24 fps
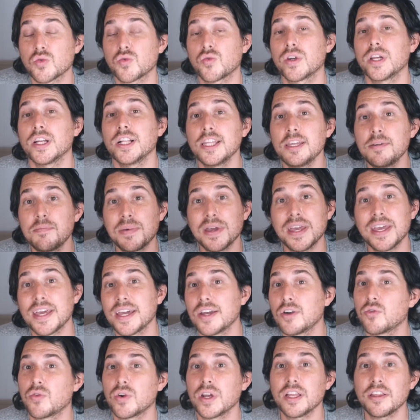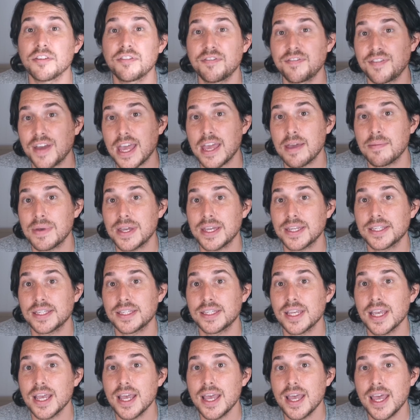really big, real
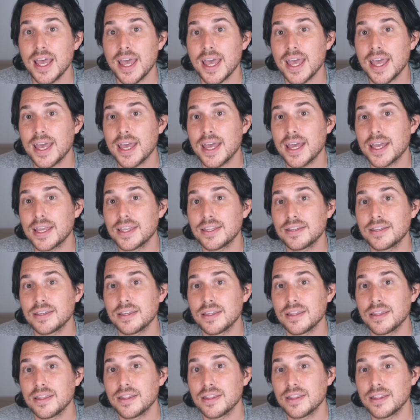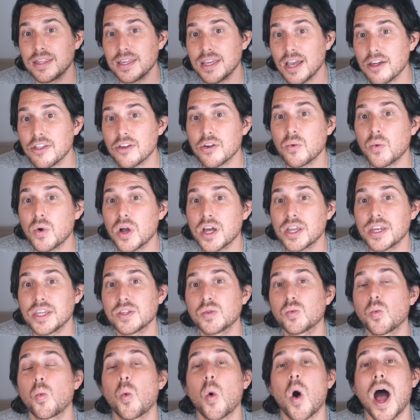famous, and the other one
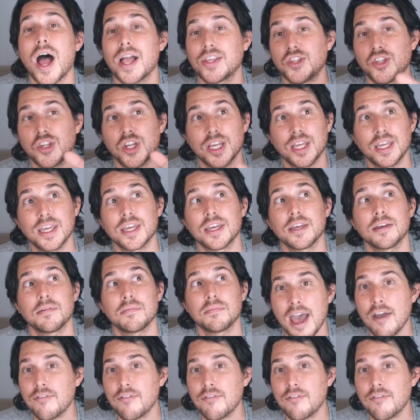is watching him.